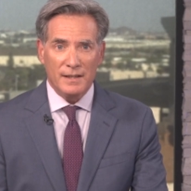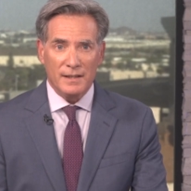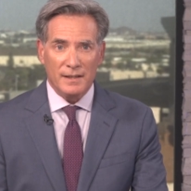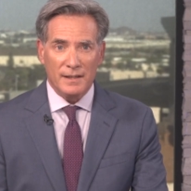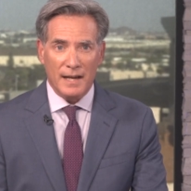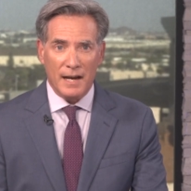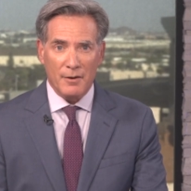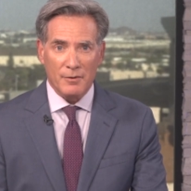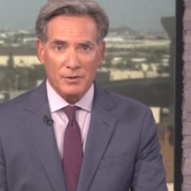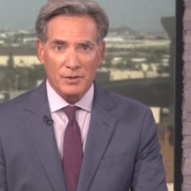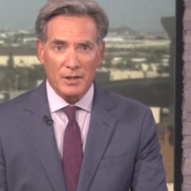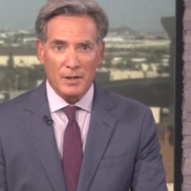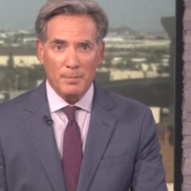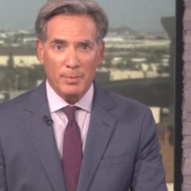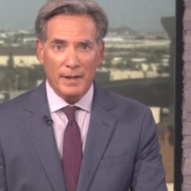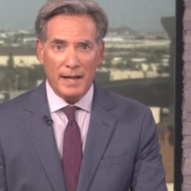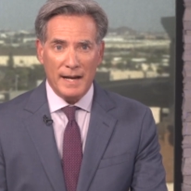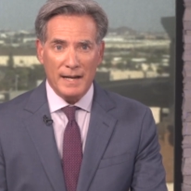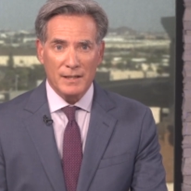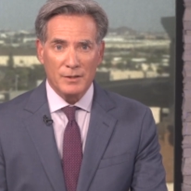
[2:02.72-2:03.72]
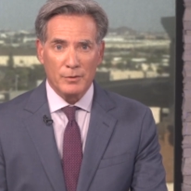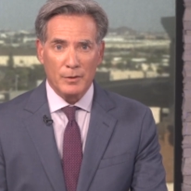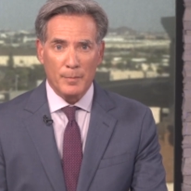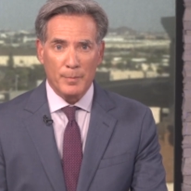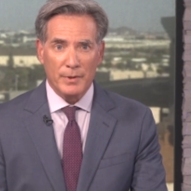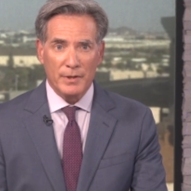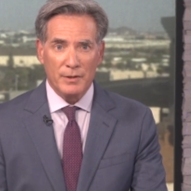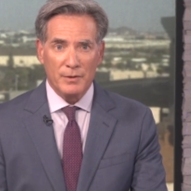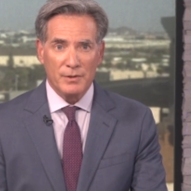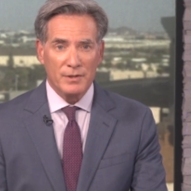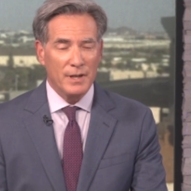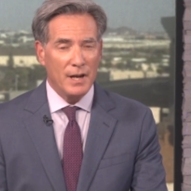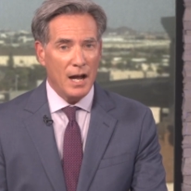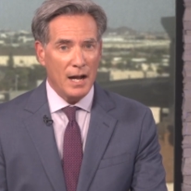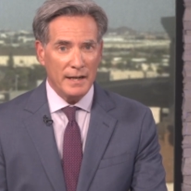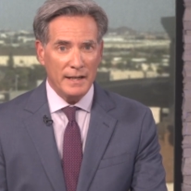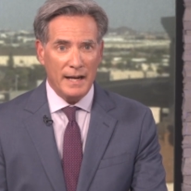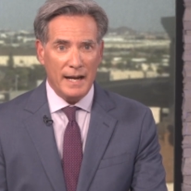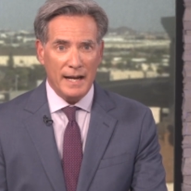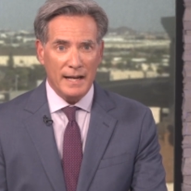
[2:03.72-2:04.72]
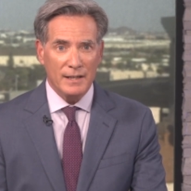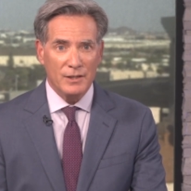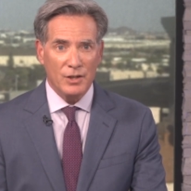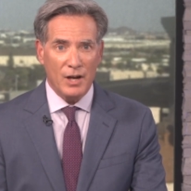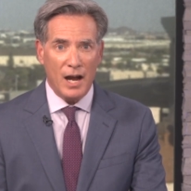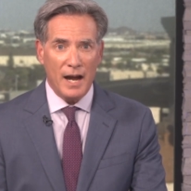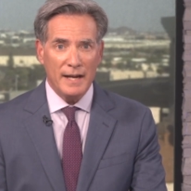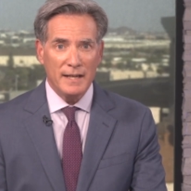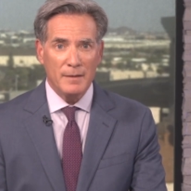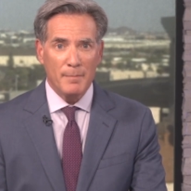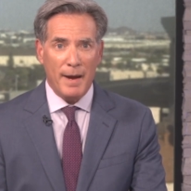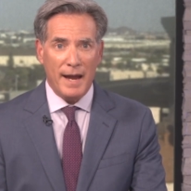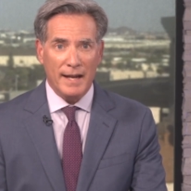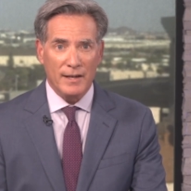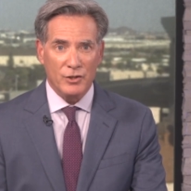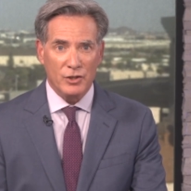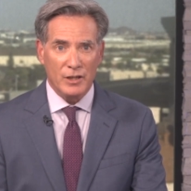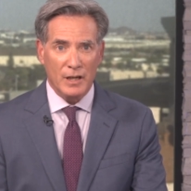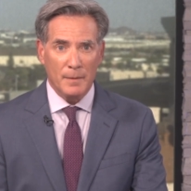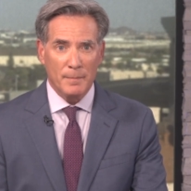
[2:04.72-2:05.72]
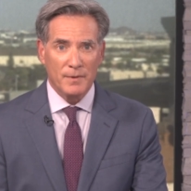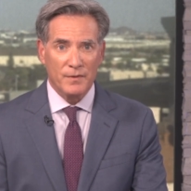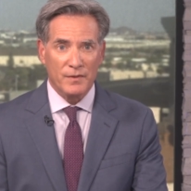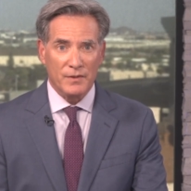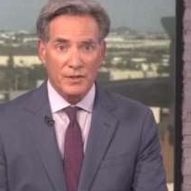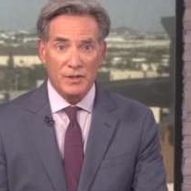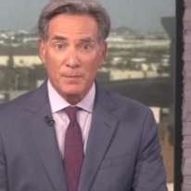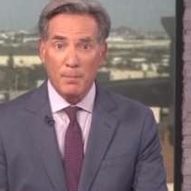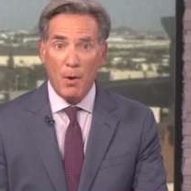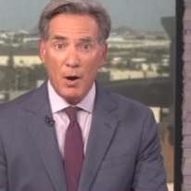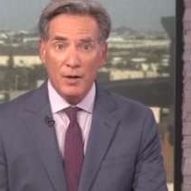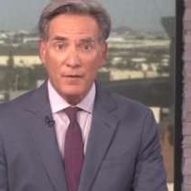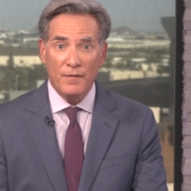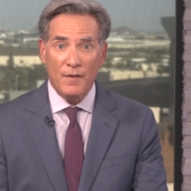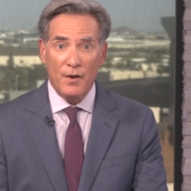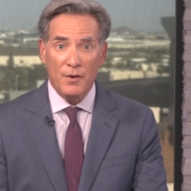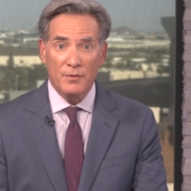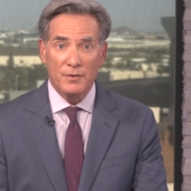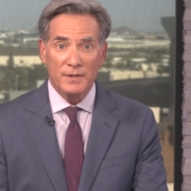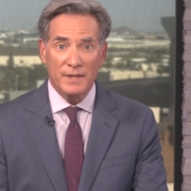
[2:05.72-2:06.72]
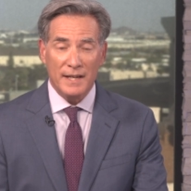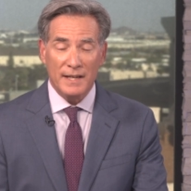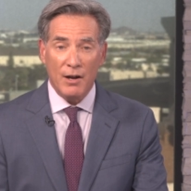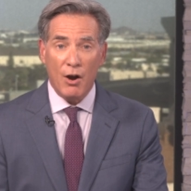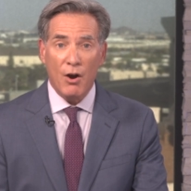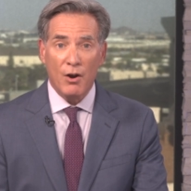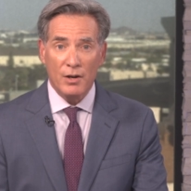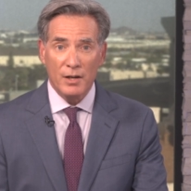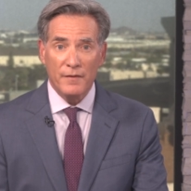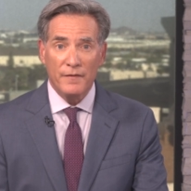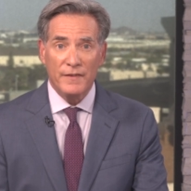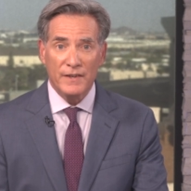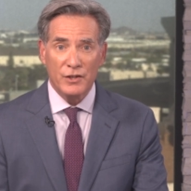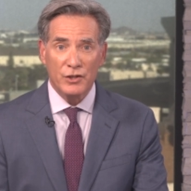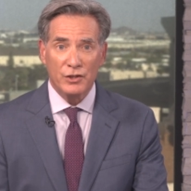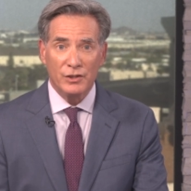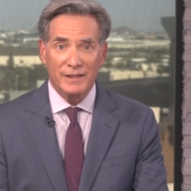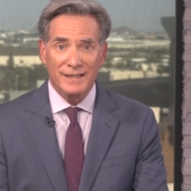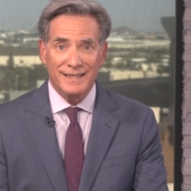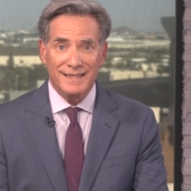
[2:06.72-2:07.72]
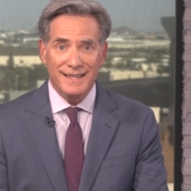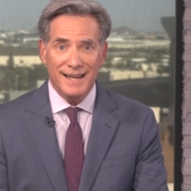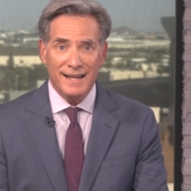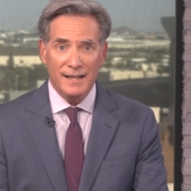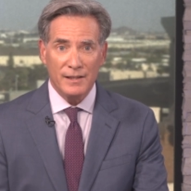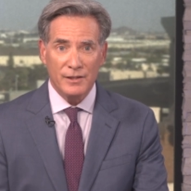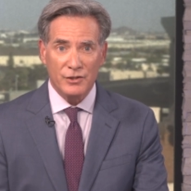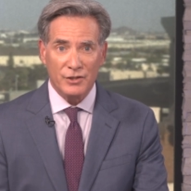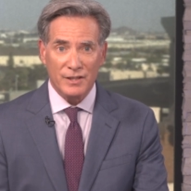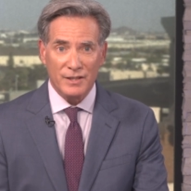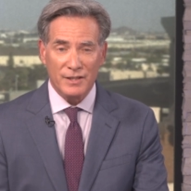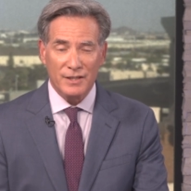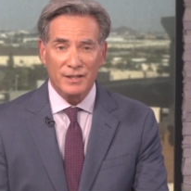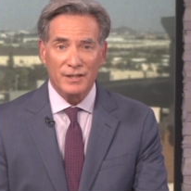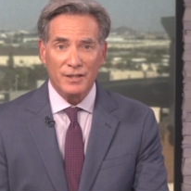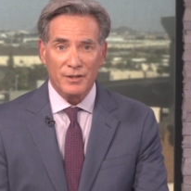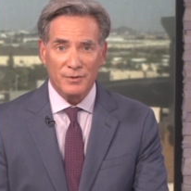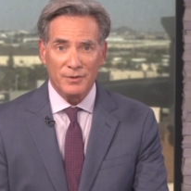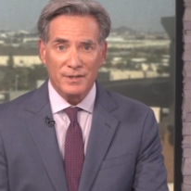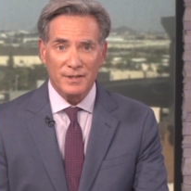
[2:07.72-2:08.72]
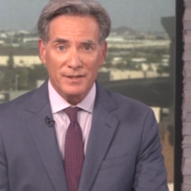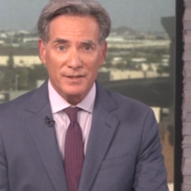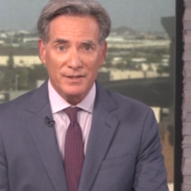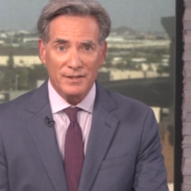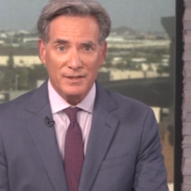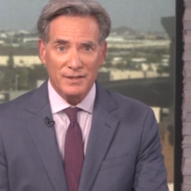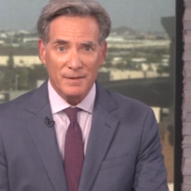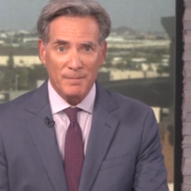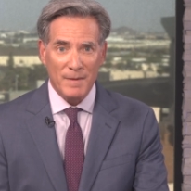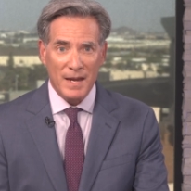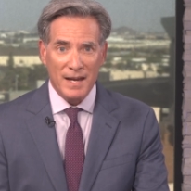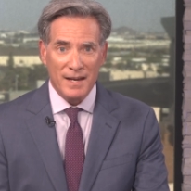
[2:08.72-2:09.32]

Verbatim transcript: The Arizona plants will produce cutting edge, high demand chips for smartphones and artificial intelligence uses.